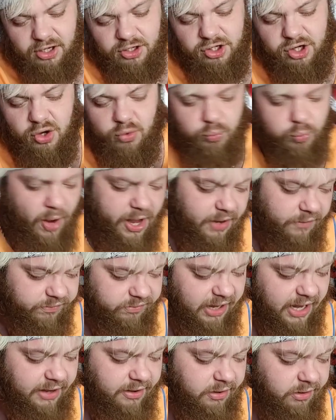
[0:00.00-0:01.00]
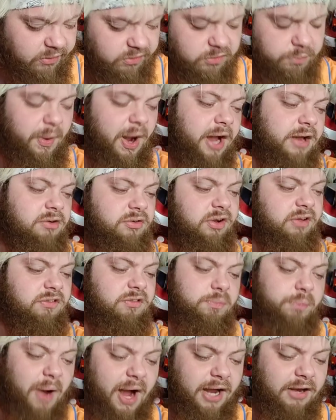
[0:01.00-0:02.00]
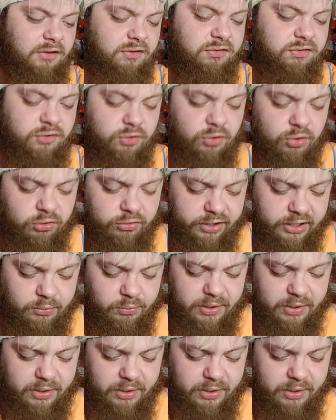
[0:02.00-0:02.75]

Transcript: a new way of taking a spider and a spider story.